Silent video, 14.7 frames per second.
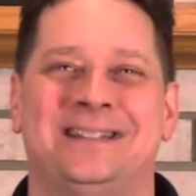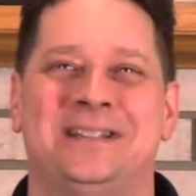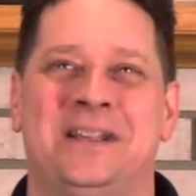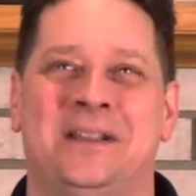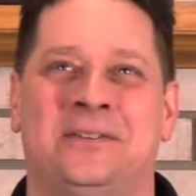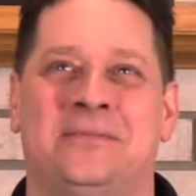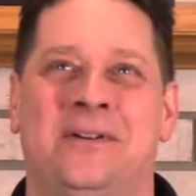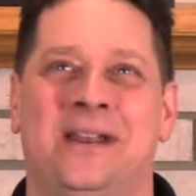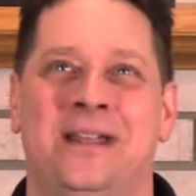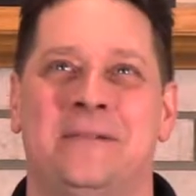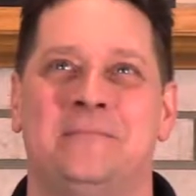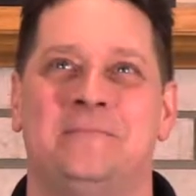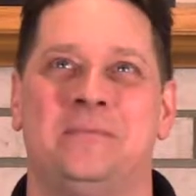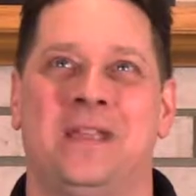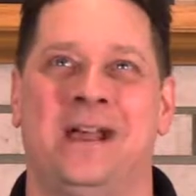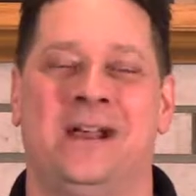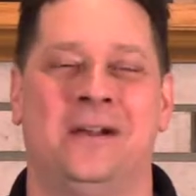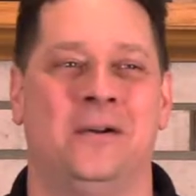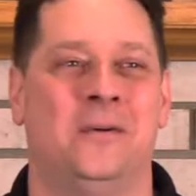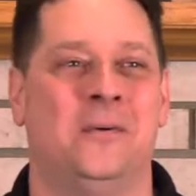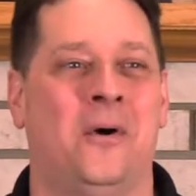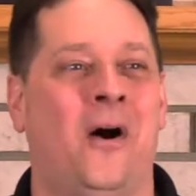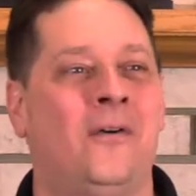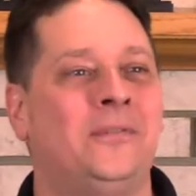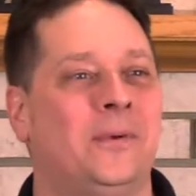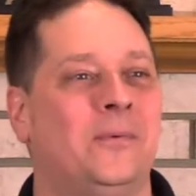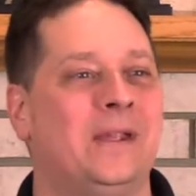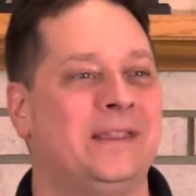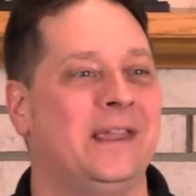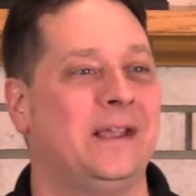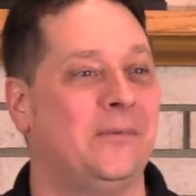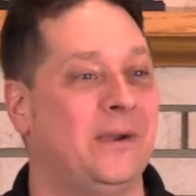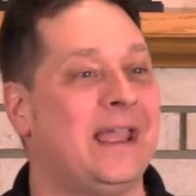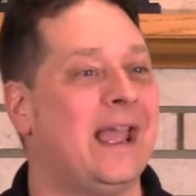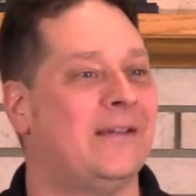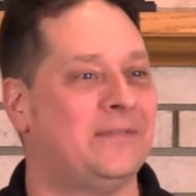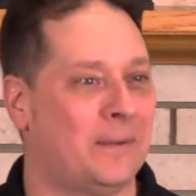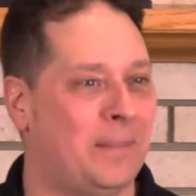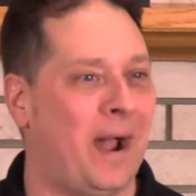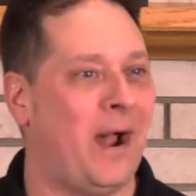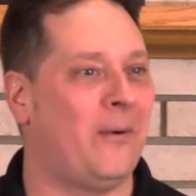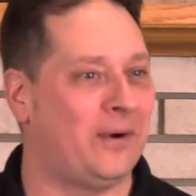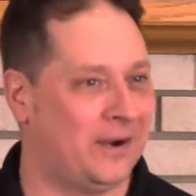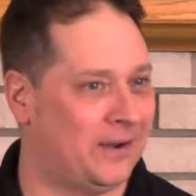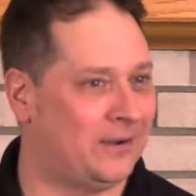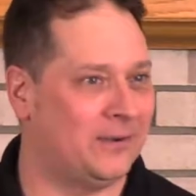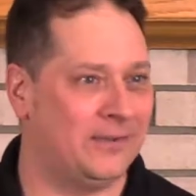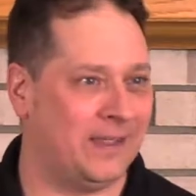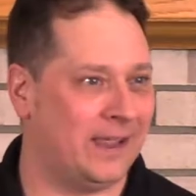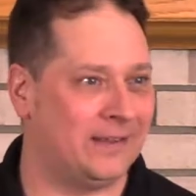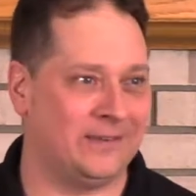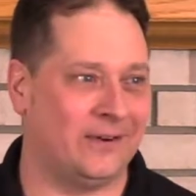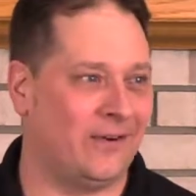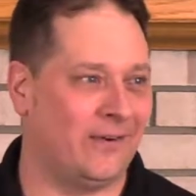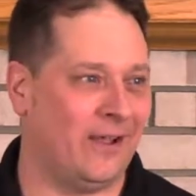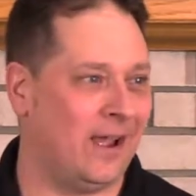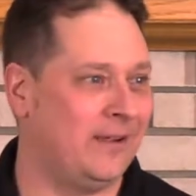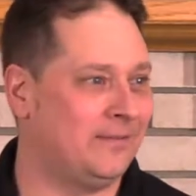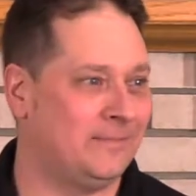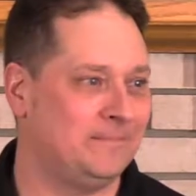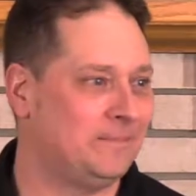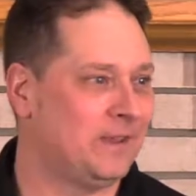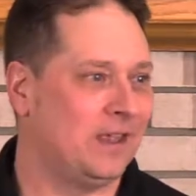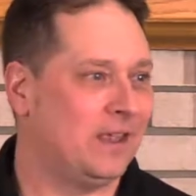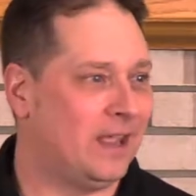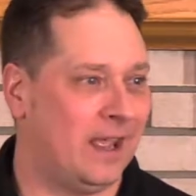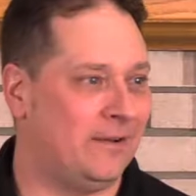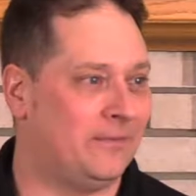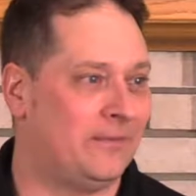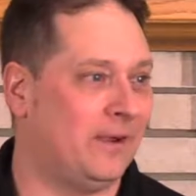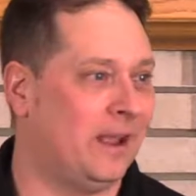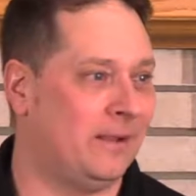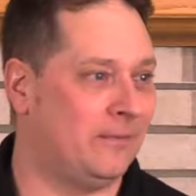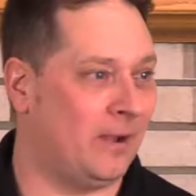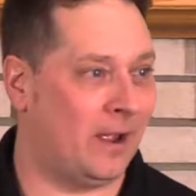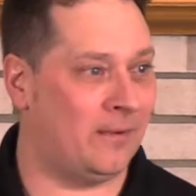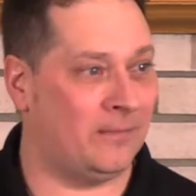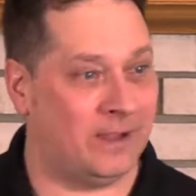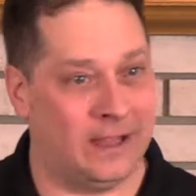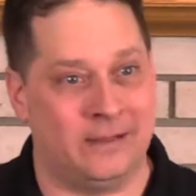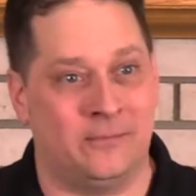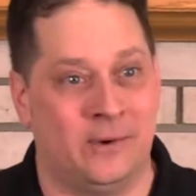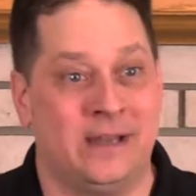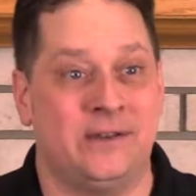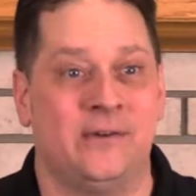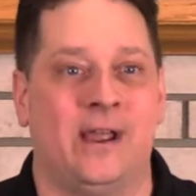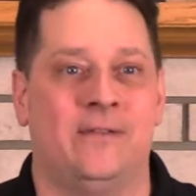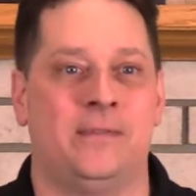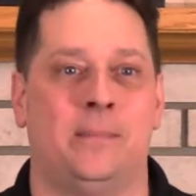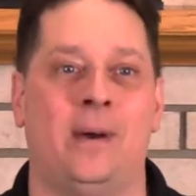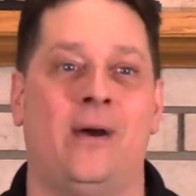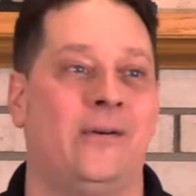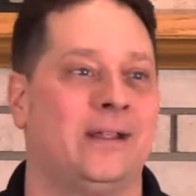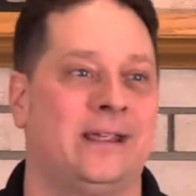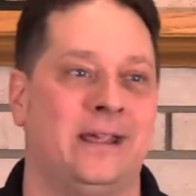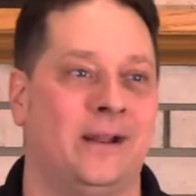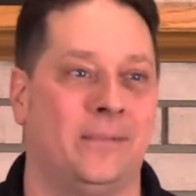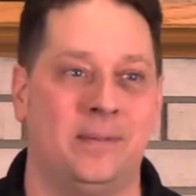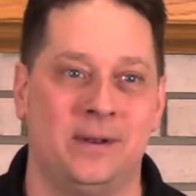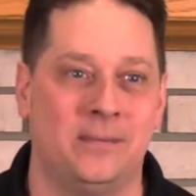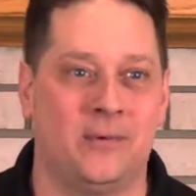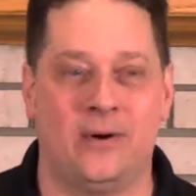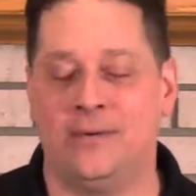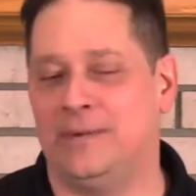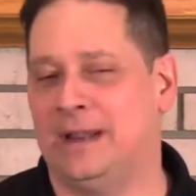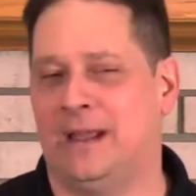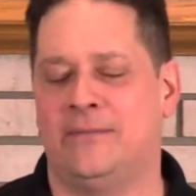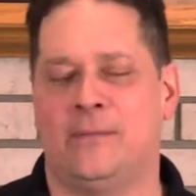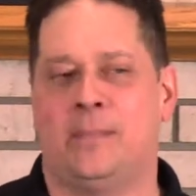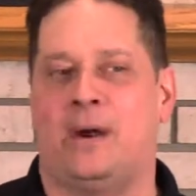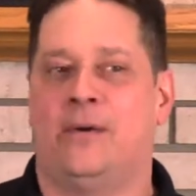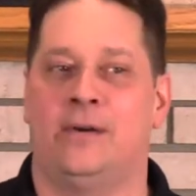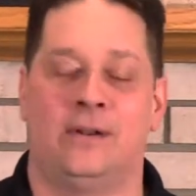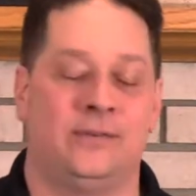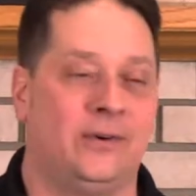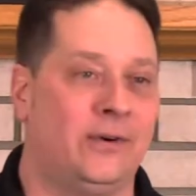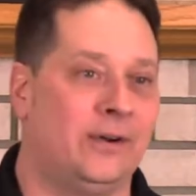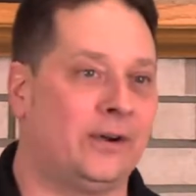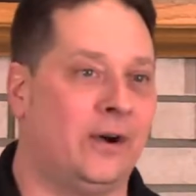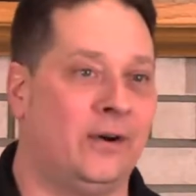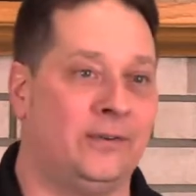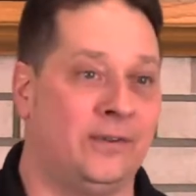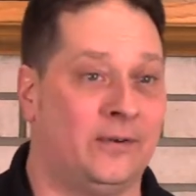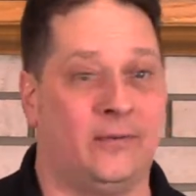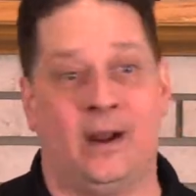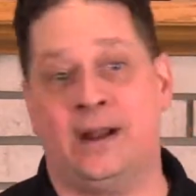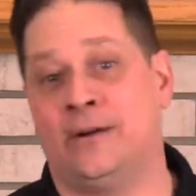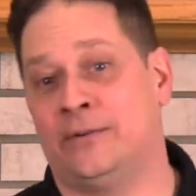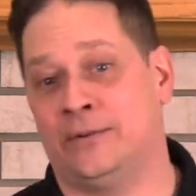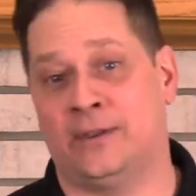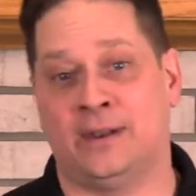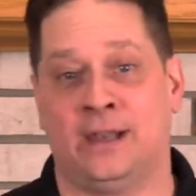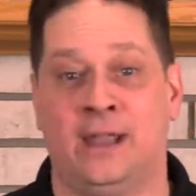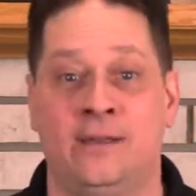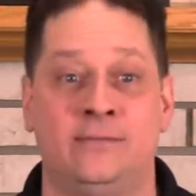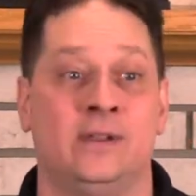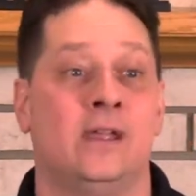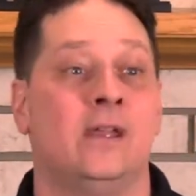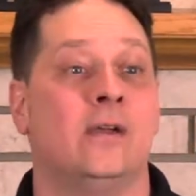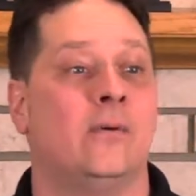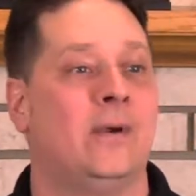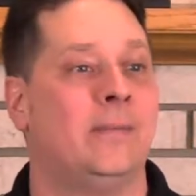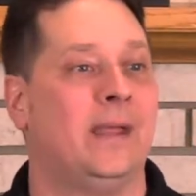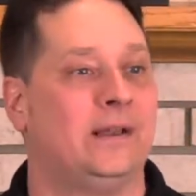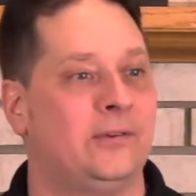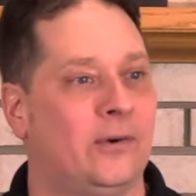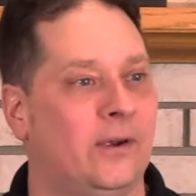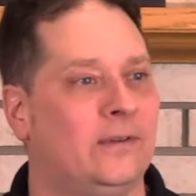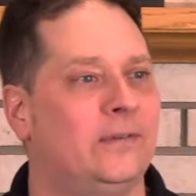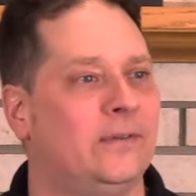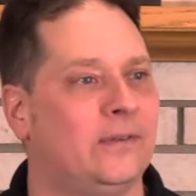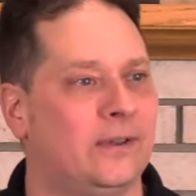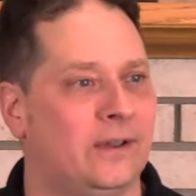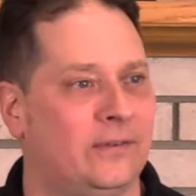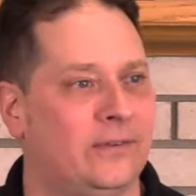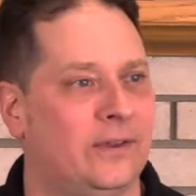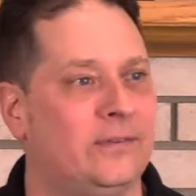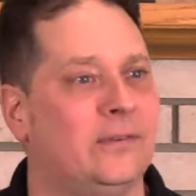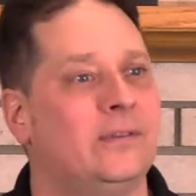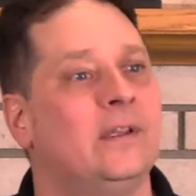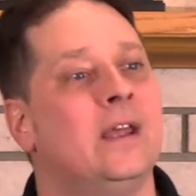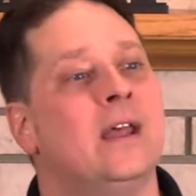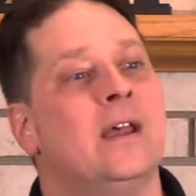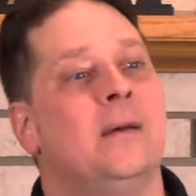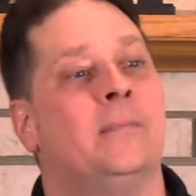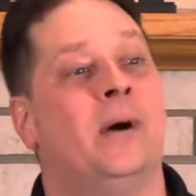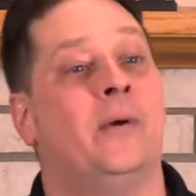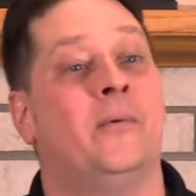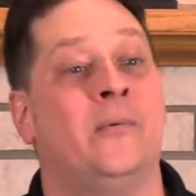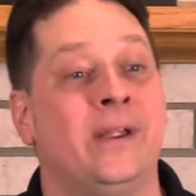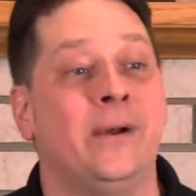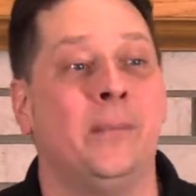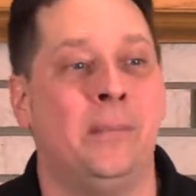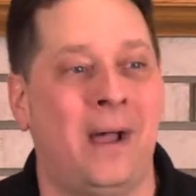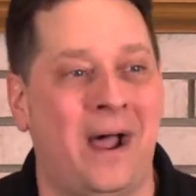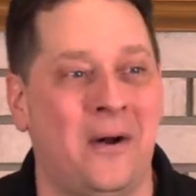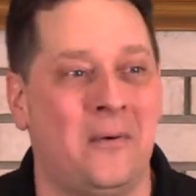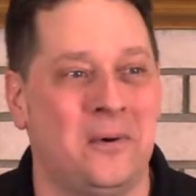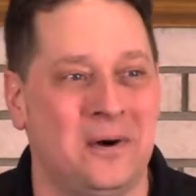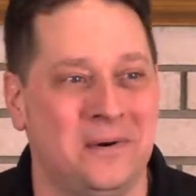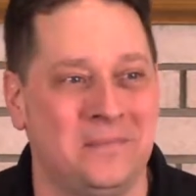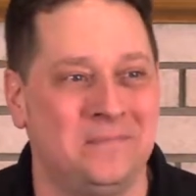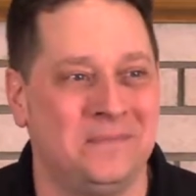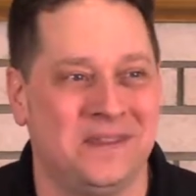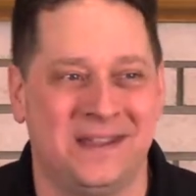it's, it's funny, uh, often we think we have the power to do things in our life, and, and, and, and we do have the power to get up in the morning, we have the power to turn the car to the right or to the left, we make choices and decisions, but real power